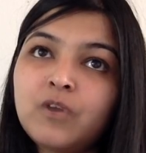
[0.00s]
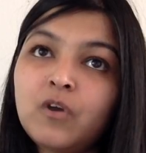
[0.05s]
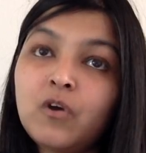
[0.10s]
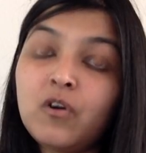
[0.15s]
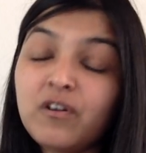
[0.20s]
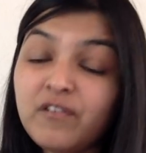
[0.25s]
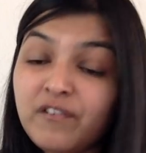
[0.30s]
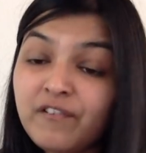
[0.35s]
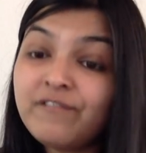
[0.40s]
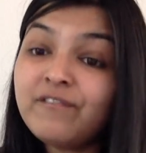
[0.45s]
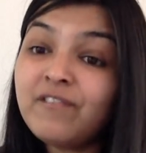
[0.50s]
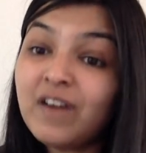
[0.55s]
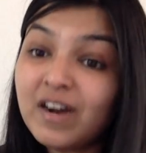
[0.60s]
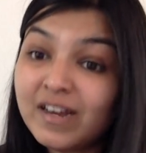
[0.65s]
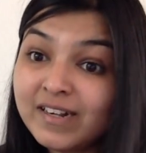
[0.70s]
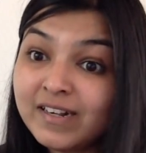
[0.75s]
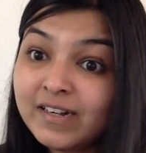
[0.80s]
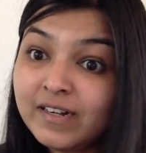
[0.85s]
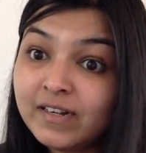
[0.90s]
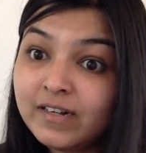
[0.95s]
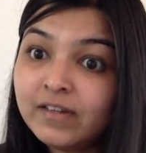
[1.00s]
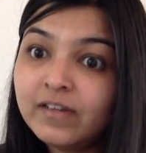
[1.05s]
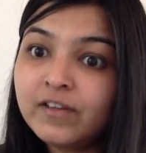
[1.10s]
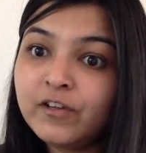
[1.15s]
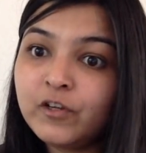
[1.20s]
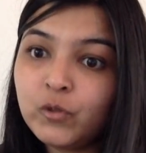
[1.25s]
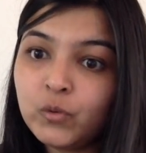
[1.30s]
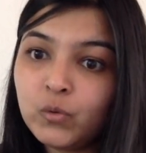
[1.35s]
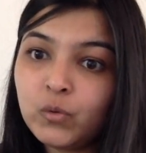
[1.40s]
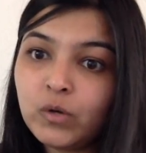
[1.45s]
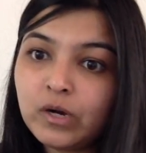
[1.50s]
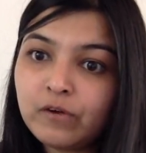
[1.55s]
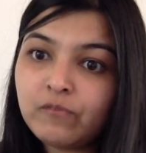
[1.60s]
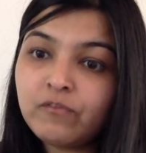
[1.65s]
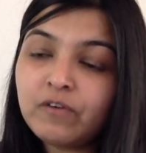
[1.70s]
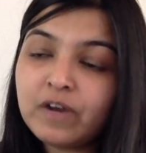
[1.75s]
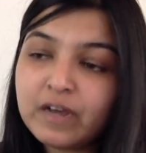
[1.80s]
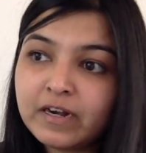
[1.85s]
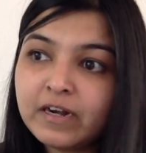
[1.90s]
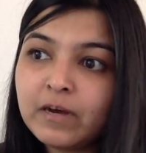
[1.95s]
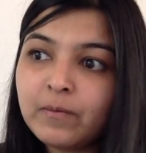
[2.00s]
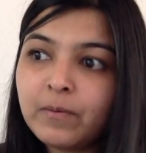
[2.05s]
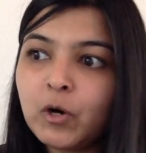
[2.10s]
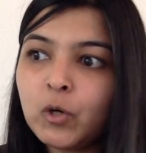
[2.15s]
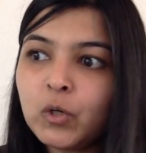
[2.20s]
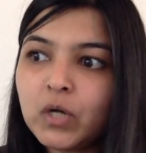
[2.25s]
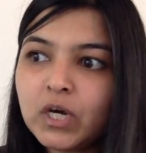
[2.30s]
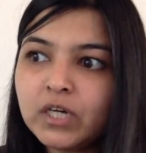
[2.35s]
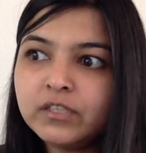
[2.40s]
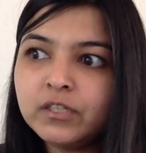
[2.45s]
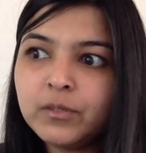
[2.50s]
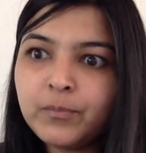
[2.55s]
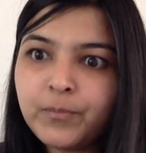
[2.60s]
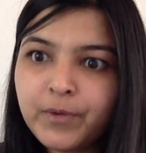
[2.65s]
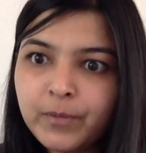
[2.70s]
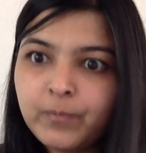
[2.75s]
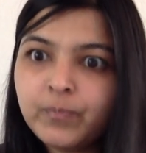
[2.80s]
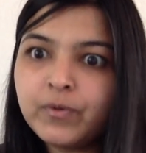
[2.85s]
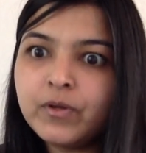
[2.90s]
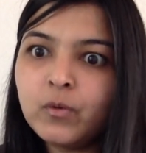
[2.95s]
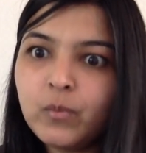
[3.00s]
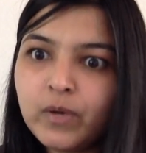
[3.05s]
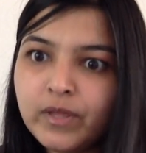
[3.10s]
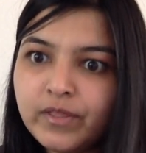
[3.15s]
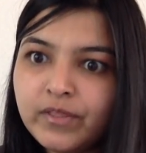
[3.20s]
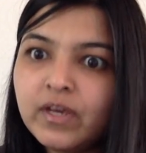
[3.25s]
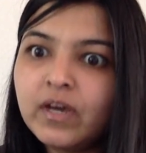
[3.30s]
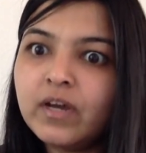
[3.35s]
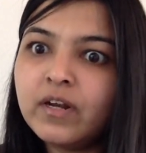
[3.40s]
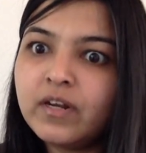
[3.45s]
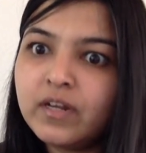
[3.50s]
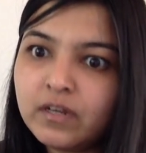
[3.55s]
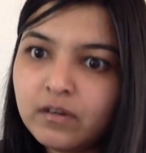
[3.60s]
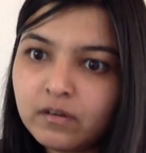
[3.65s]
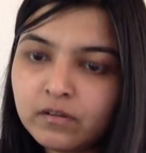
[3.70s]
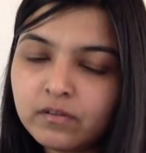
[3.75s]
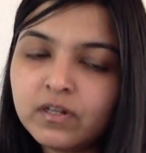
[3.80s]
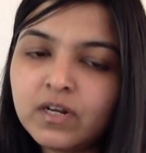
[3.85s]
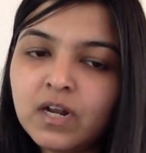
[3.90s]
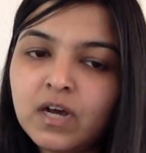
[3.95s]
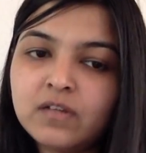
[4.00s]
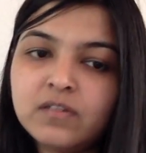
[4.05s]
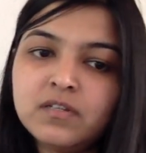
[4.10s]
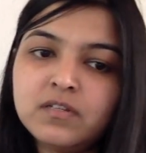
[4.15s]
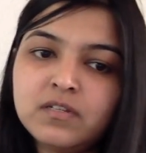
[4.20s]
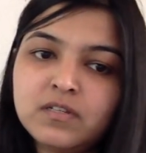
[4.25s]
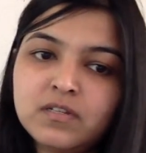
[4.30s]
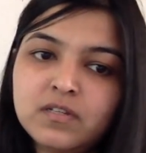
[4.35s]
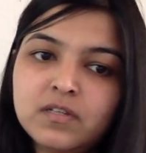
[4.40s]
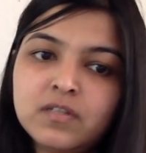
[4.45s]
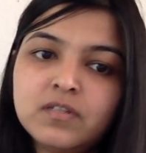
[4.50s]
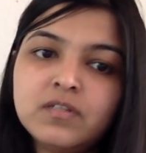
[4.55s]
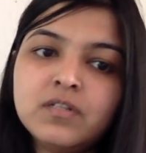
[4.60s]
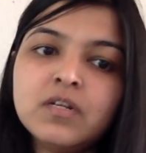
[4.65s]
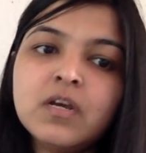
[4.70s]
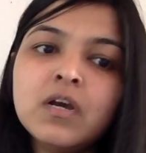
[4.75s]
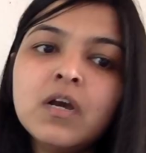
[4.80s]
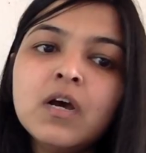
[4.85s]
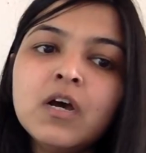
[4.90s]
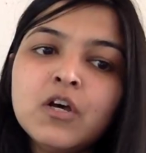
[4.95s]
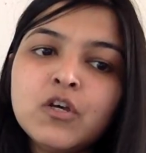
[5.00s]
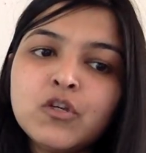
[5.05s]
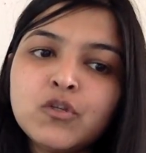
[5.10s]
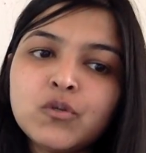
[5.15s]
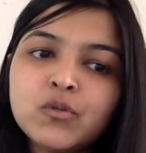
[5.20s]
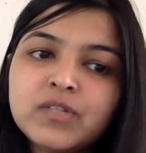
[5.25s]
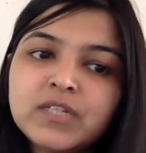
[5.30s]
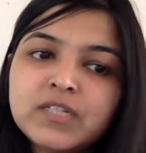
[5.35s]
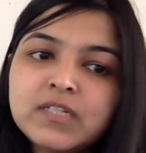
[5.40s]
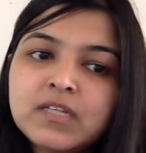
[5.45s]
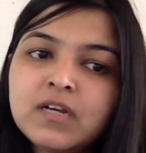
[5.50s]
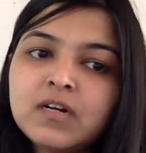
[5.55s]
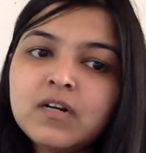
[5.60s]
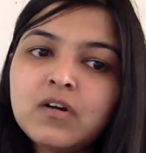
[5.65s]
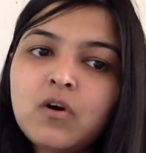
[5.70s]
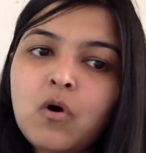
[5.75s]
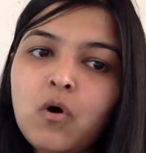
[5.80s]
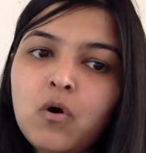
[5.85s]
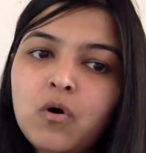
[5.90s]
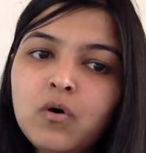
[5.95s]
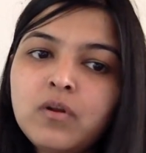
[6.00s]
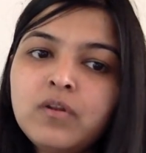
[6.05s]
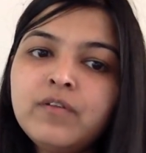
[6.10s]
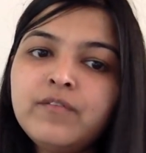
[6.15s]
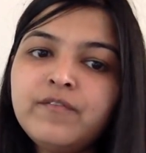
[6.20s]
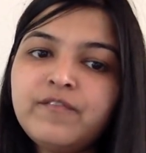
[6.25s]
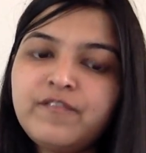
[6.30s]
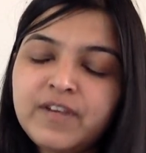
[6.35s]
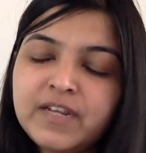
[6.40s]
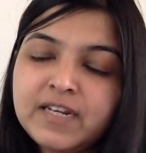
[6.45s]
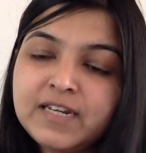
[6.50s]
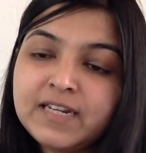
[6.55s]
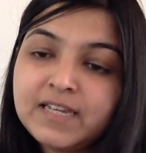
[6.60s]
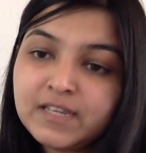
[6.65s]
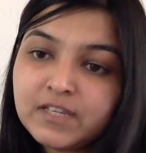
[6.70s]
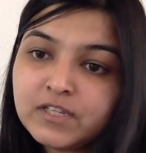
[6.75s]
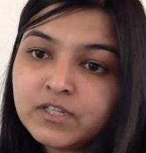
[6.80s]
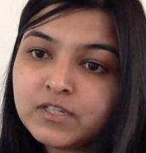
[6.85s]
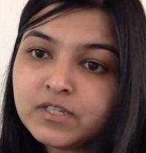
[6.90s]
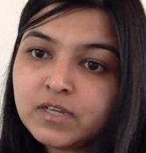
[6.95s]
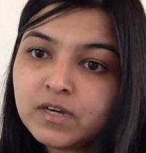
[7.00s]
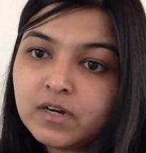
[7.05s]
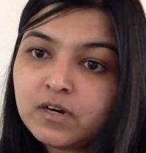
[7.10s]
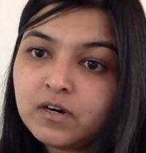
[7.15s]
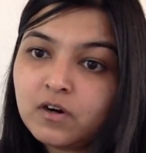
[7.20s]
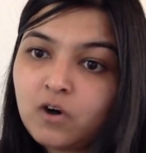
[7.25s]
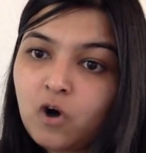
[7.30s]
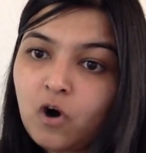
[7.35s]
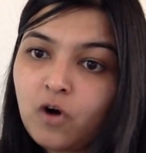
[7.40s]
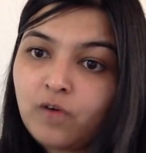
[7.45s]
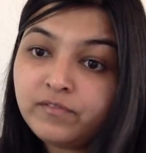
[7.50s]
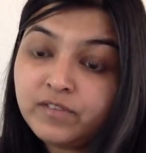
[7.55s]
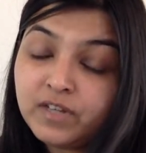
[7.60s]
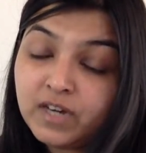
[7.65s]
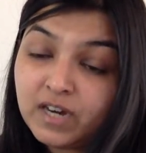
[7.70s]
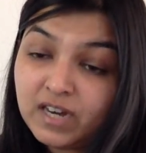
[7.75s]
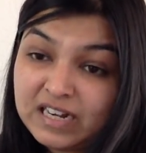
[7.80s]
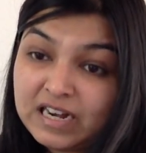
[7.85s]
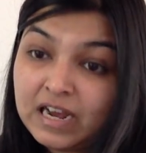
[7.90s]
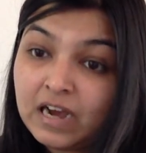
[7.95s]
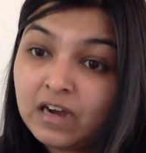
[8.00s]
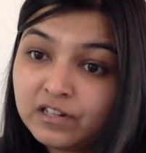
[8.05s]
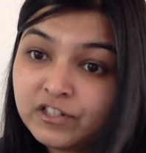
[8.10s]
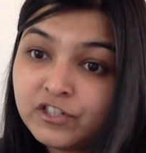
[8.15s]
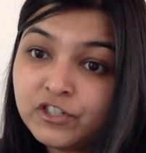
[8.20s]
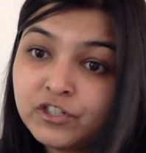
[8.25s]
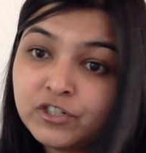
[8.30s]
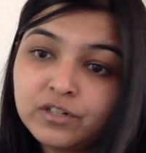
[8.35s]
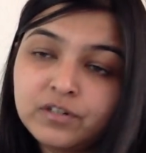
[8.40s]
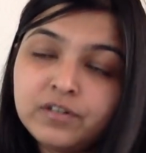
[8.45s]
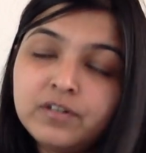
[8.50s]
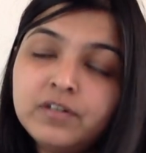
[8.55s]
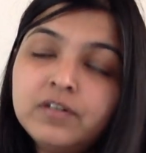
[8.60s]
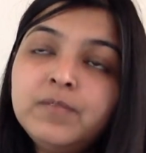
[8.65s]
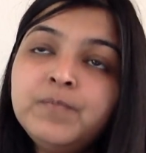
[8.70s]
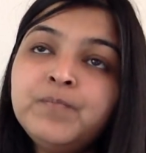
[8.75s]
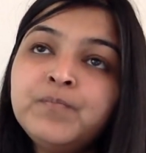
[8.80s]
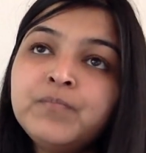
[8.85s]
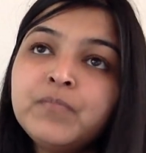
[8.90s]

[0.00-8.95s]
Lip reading: or worried. You are worried about other people when they are near the narcissist. So these are all feelings of the Anahat chakra,